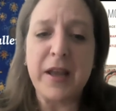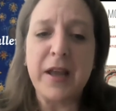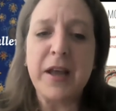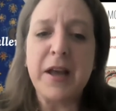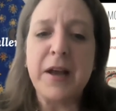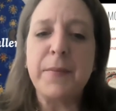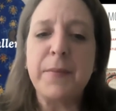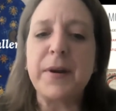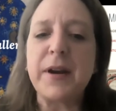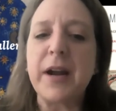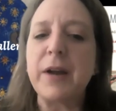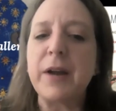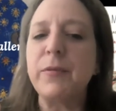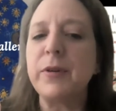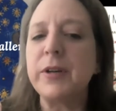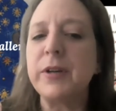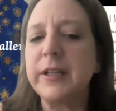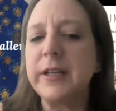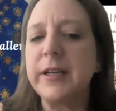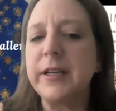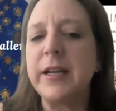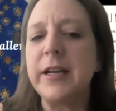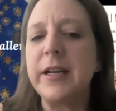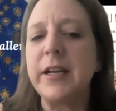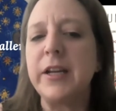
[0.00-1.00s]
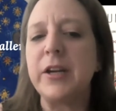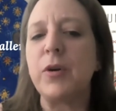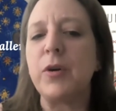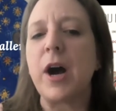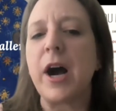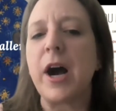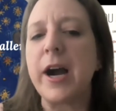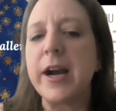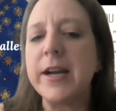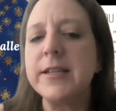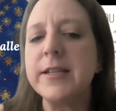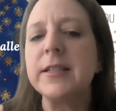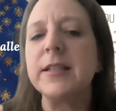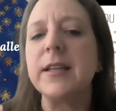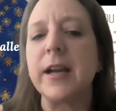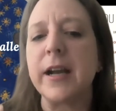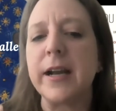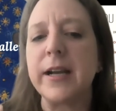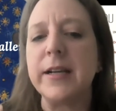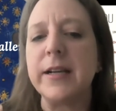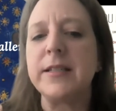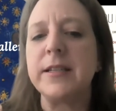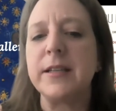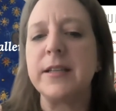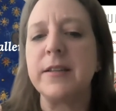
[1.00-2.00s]
But I really, I
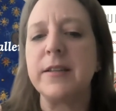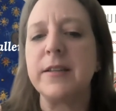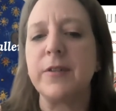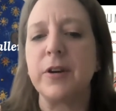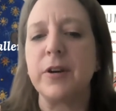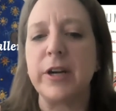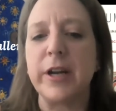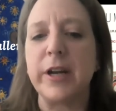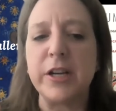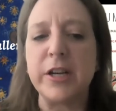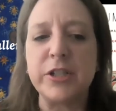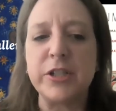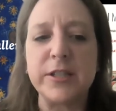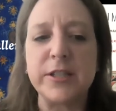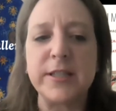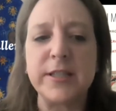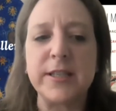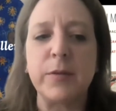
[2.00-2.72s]
delight in the variations